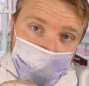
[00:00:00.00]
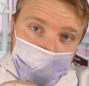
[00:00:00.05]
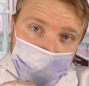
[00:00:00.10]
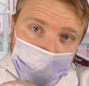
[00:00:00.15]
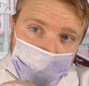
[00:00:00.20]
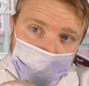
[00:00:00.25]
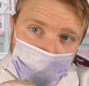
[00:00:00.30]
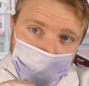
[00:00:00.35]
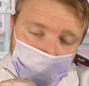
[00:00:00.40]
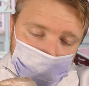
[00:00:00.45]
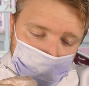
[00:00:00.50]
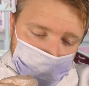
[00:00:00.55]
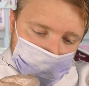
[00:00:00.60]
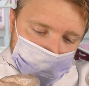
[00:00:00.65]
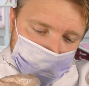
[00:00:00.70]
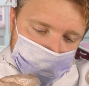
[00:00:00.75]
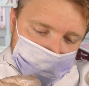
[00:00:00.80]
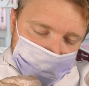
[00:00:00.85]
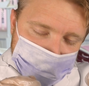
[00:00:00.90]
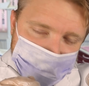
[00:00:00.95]
Thank you.
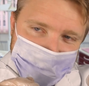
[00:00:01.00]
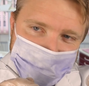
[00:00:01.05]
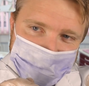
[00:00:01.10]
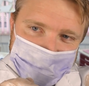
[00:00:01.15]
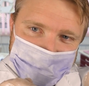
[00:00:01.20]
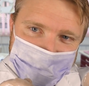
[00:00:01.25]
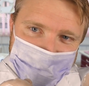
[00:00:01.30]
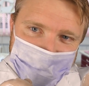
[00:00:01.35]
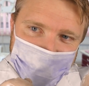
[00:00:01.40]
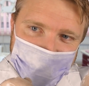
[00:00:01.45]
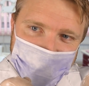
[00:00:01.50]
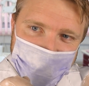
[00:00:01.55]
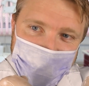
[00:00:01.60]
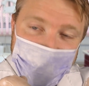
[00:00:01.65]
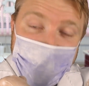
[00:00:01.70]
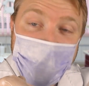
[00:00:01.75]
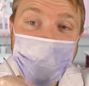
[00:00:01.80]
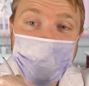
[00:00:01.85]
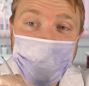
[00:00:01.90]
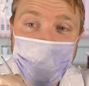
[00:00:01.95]

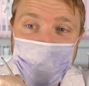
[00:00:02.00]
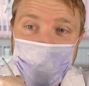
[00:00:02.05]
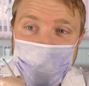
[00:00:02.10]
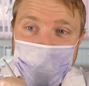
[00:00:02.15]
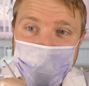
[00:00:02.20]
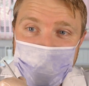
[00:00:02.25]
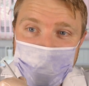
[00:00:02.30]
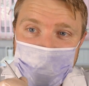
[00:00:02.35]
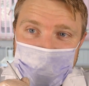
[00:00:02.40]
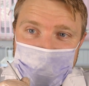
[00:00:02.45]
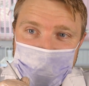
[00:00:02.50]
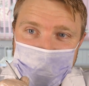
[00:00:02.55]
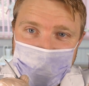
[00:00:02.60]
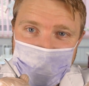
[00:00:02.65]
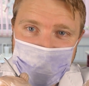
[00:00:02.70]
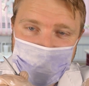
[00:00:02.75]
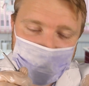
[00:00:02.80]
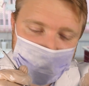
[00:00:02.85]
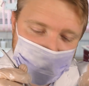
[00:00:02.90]
I appreciate it can be difficult.